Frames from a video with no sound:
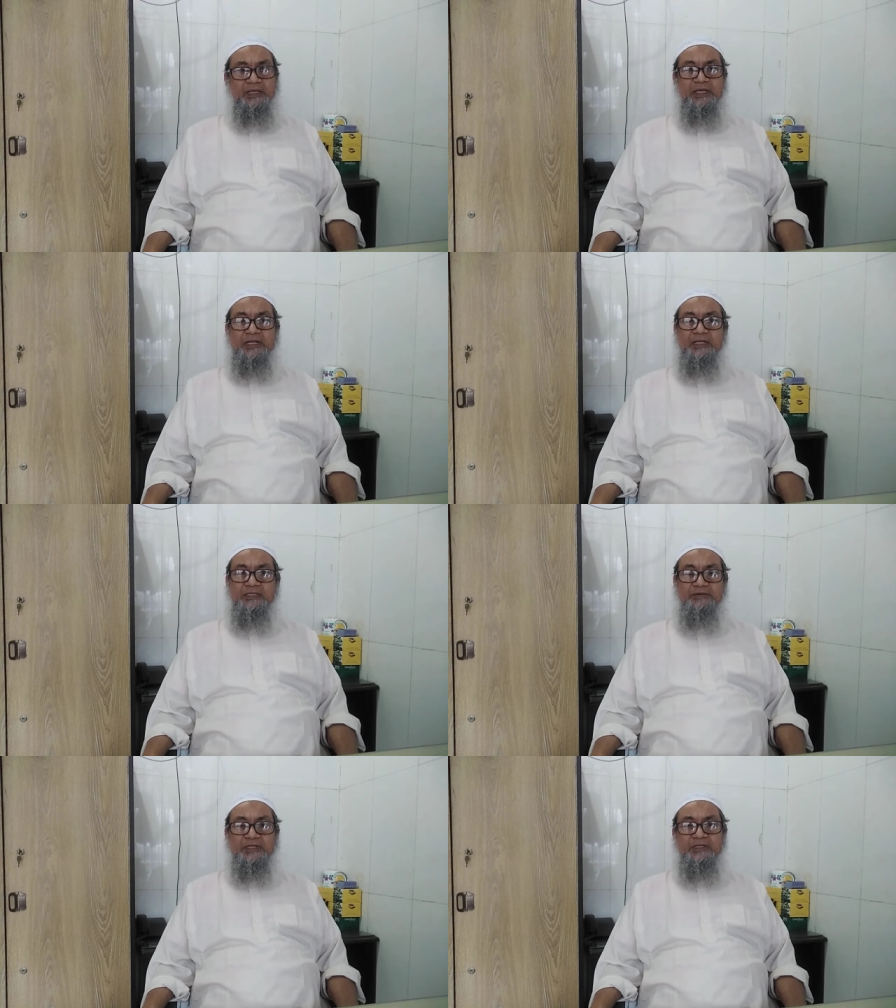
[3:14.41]
and
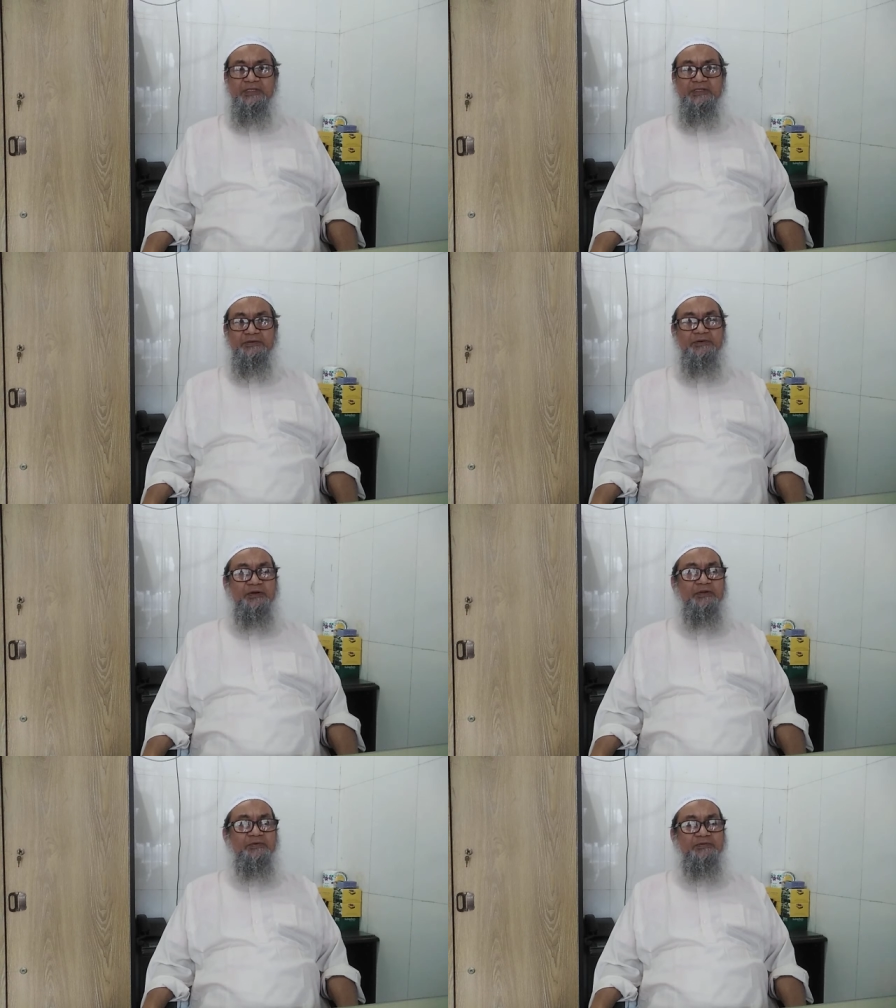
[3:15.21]
ultimately
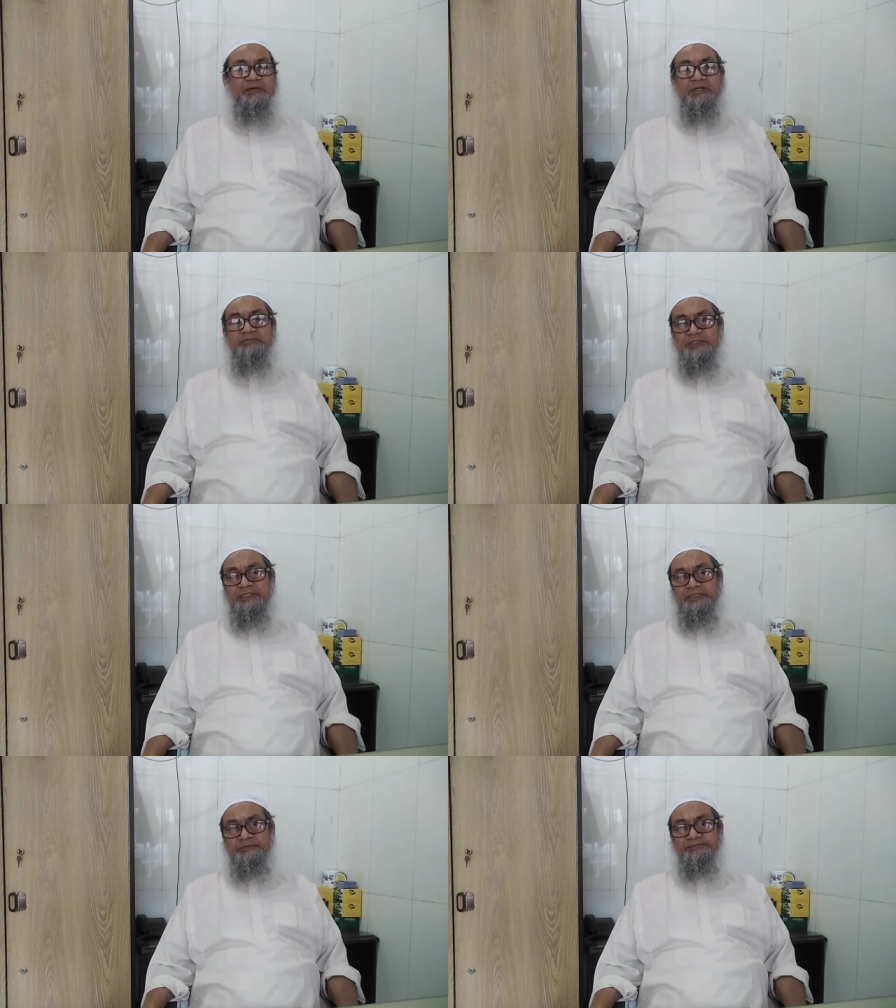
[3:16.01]
follow blood pressure.